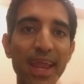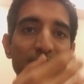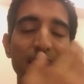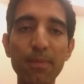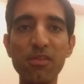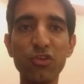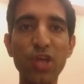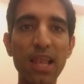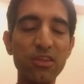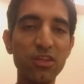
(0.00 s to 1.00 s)
Anytime there's a
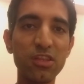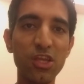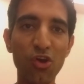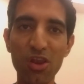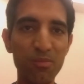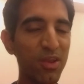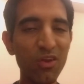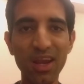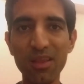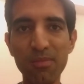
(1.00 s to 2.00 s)
challenge in the economy,
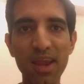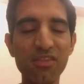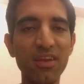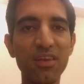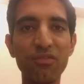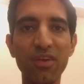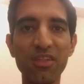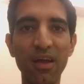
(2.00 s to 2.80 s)
look at the mindset difference.